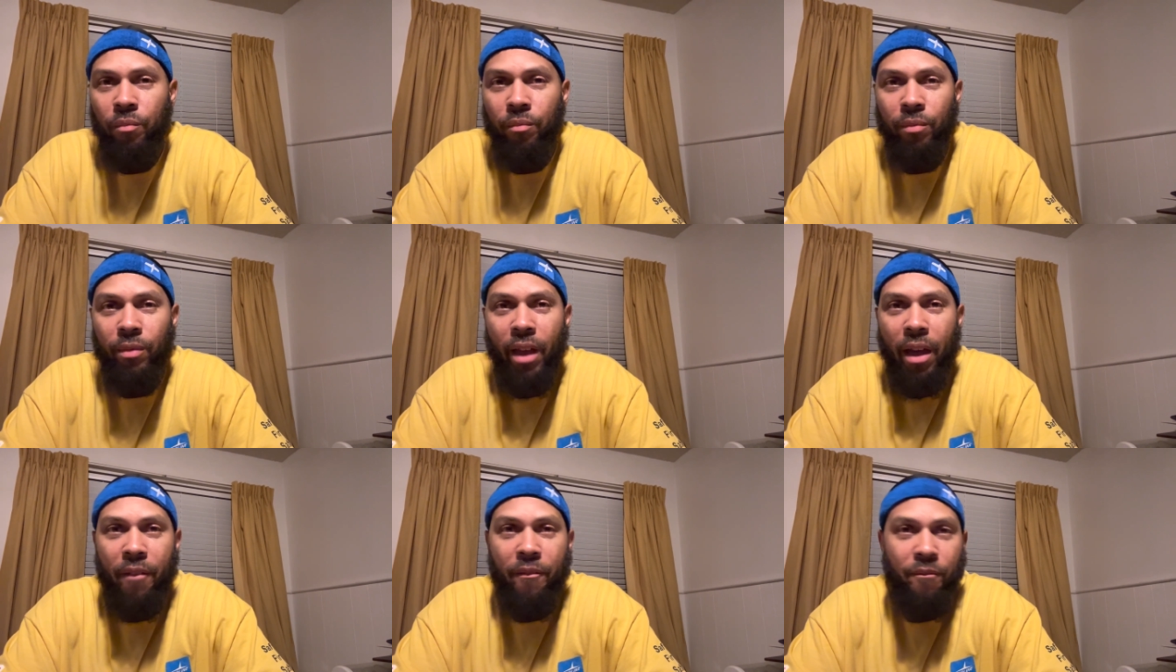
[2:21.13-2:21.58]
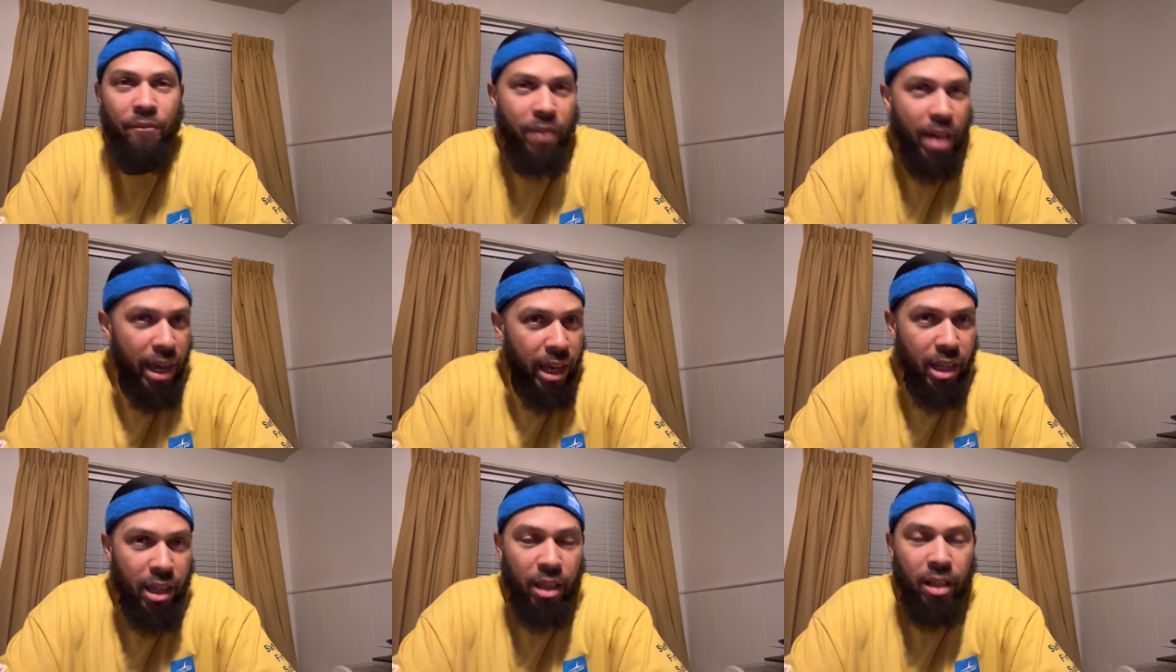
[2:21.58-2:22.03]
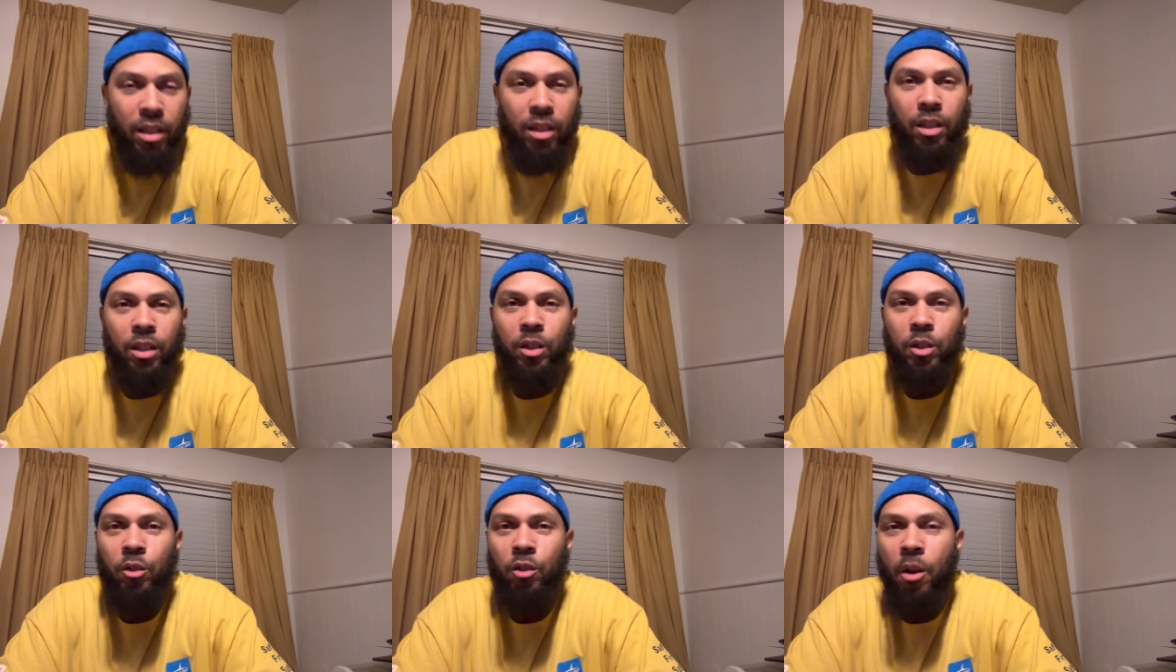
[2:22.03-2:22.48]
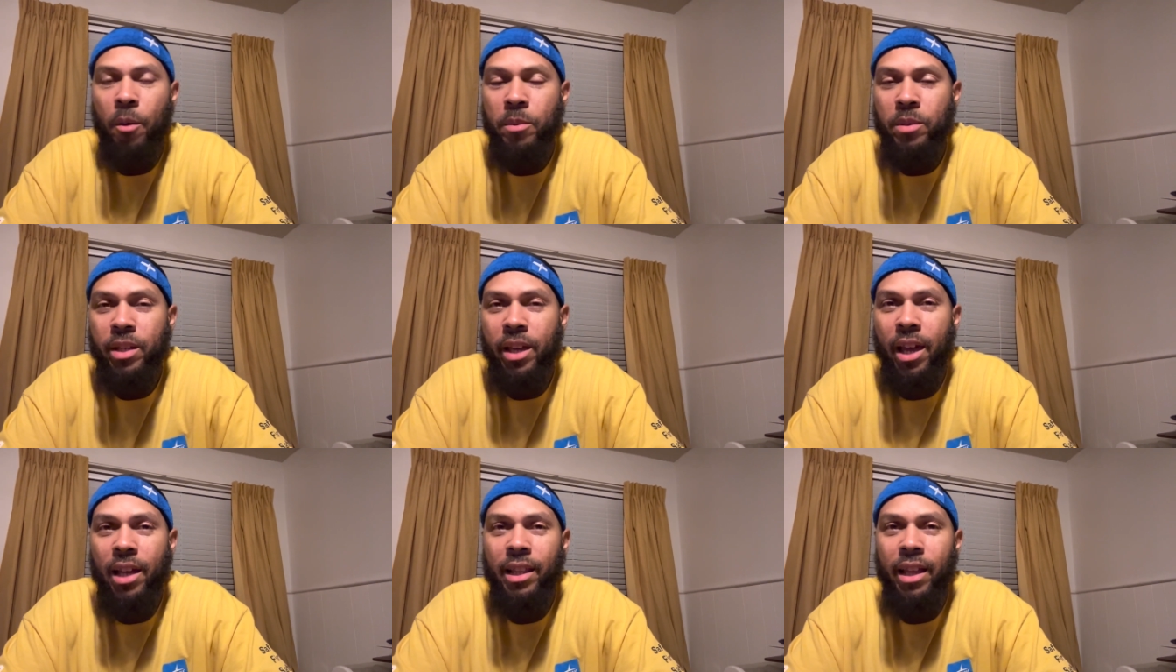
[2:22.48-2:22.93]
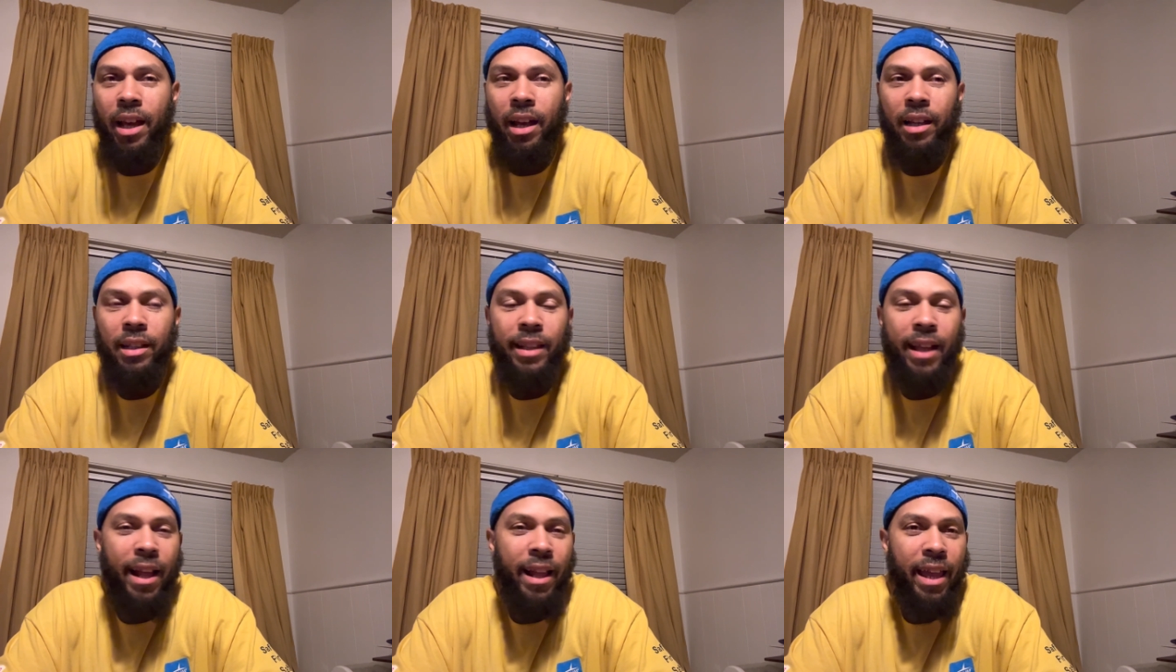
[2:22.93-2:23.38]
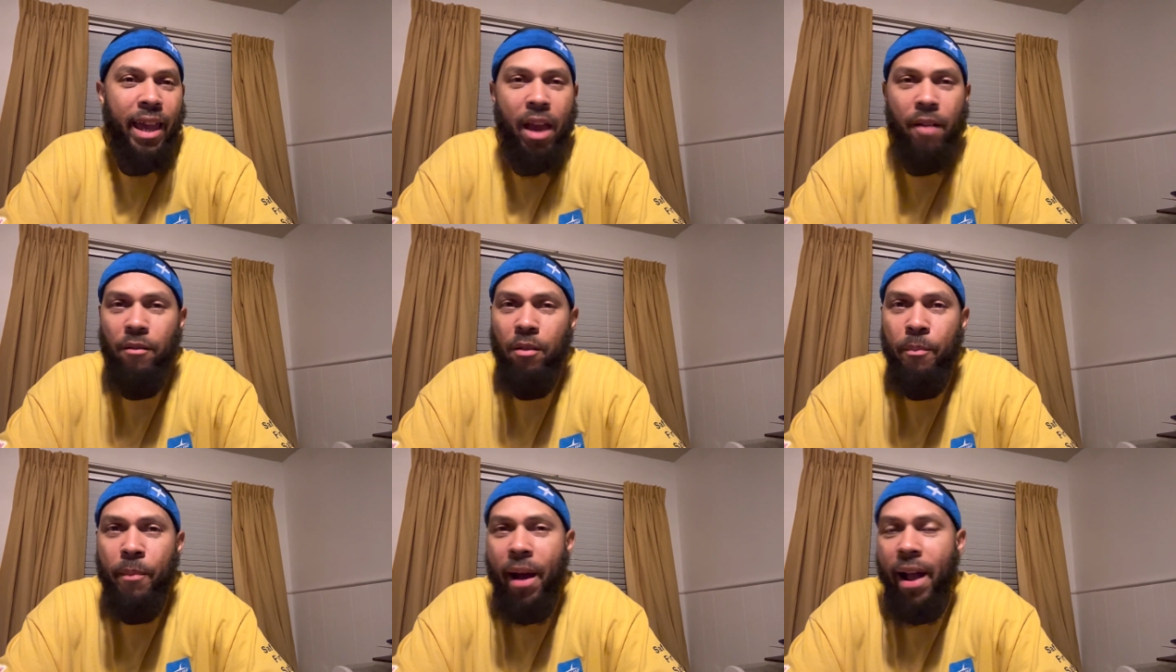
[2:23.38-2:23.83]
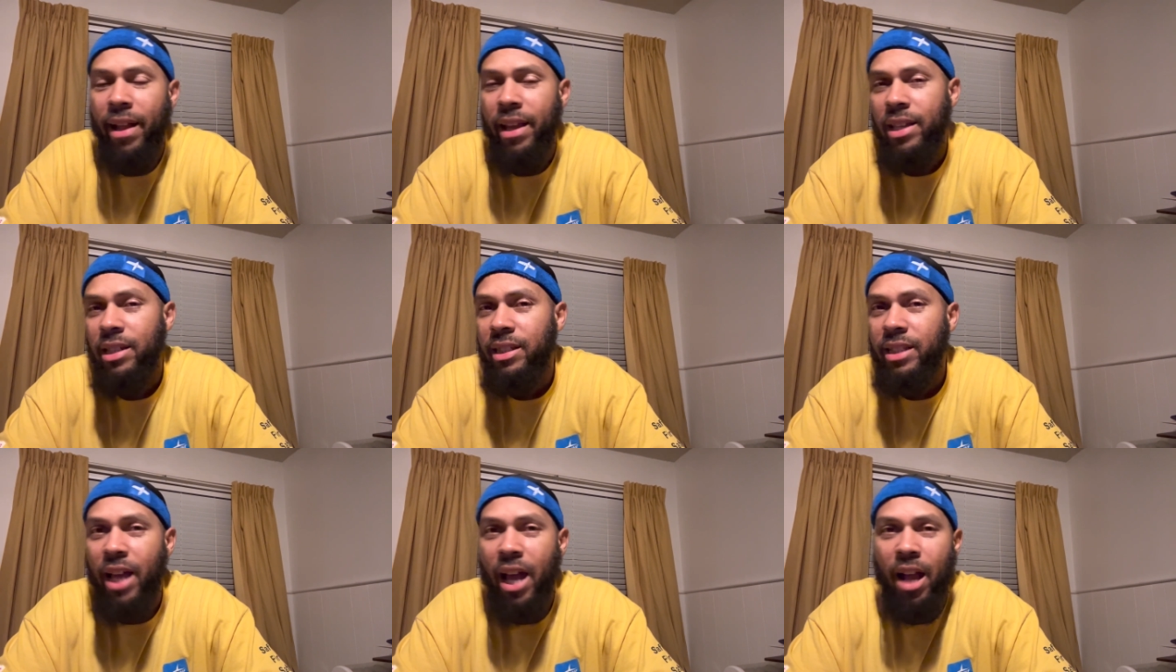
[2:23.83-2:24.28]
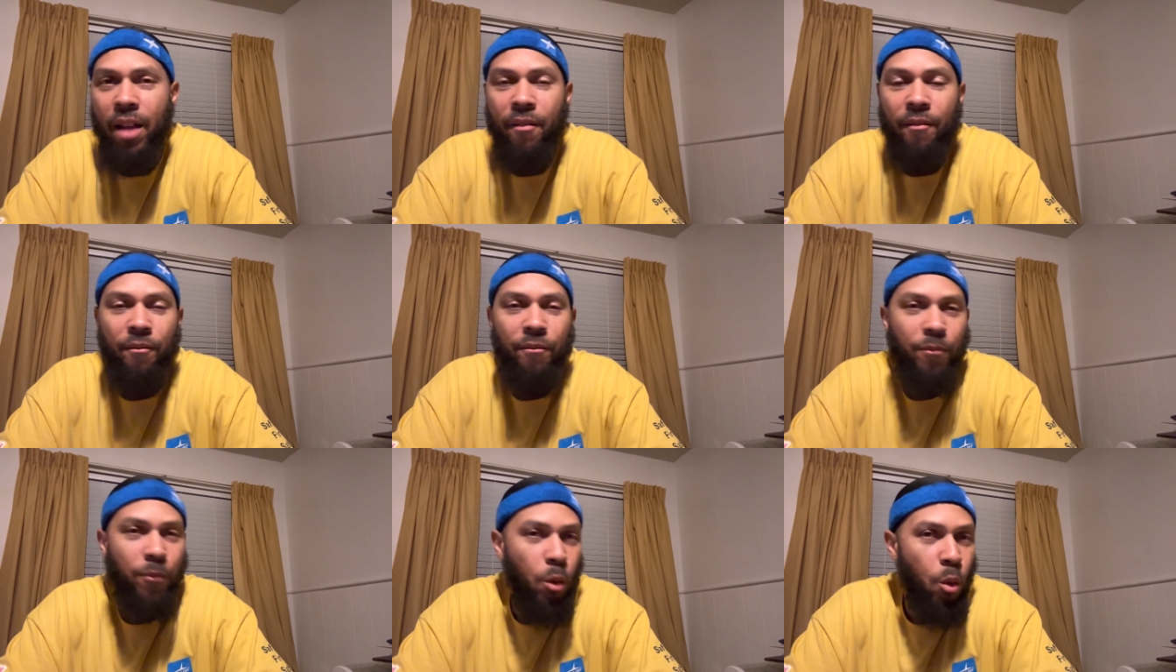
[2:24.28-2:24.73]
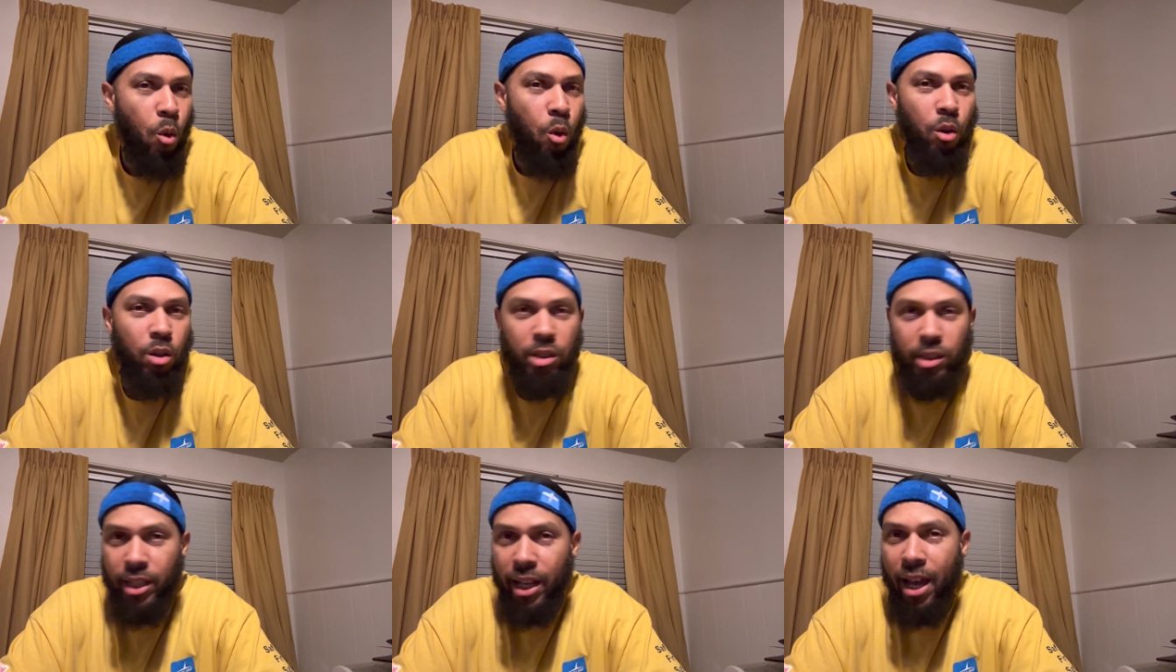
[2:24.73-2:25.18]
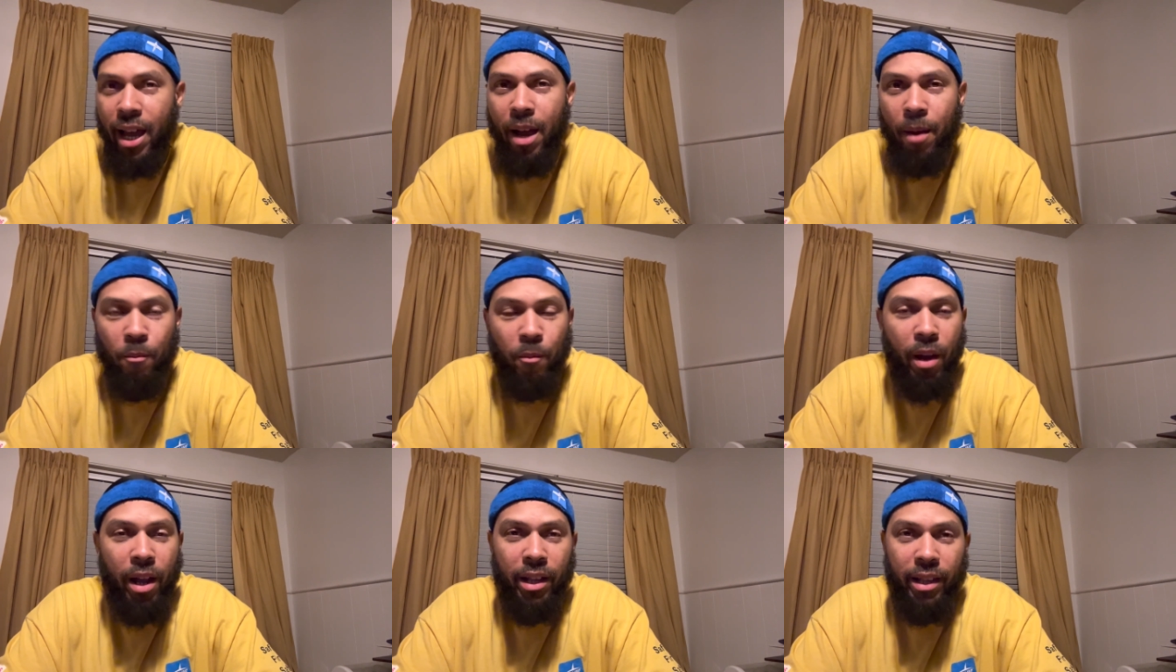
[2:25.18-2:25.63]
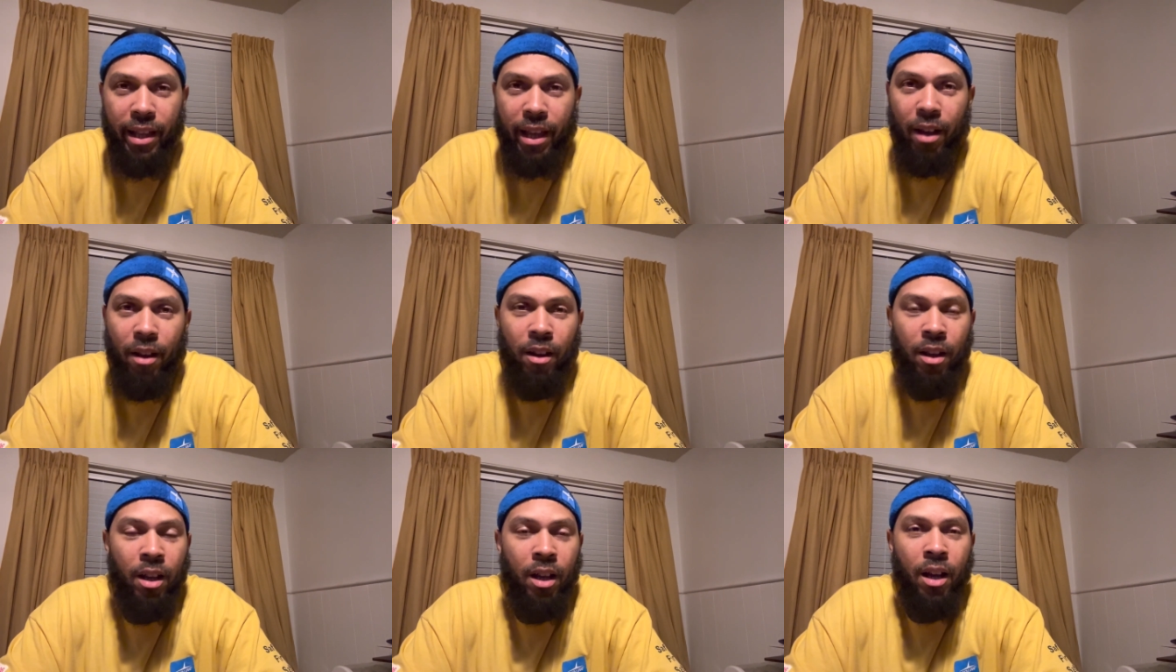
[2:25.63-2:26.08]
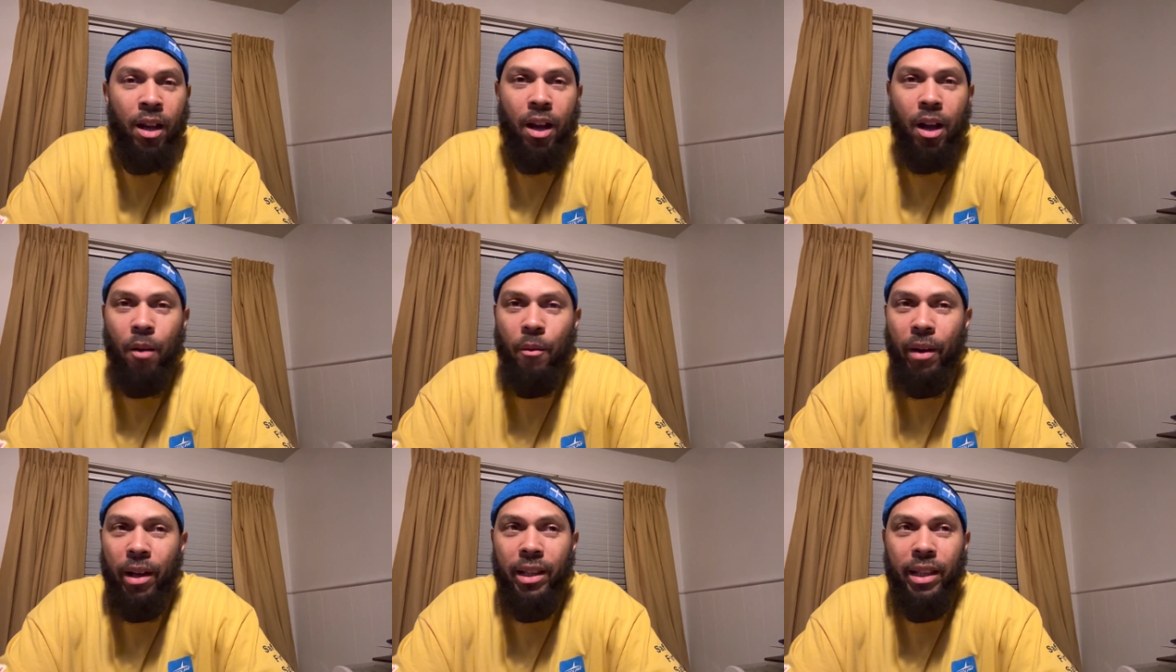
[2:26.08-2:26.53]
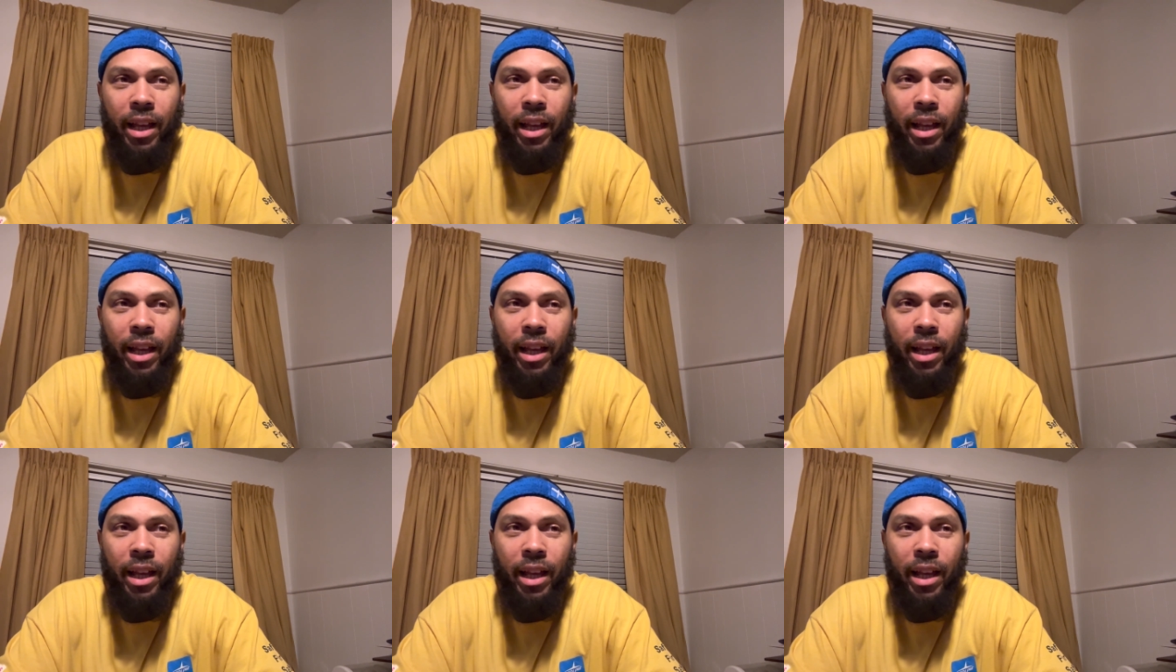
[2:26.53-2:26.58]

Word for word: they faking, you know what I'm saying? Like, everybody is not full-time right now, all right?